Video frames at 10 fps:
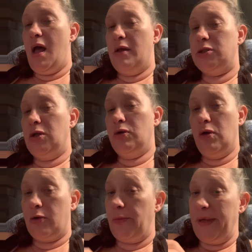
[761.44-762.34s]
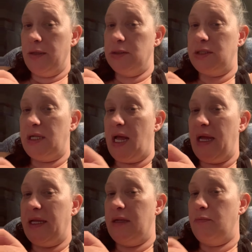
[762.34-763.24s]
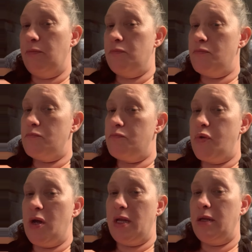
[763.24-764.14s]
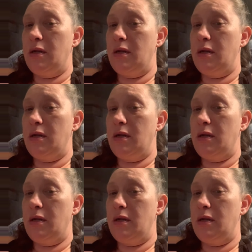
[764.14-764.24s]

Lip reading: slow cooker meals that I can put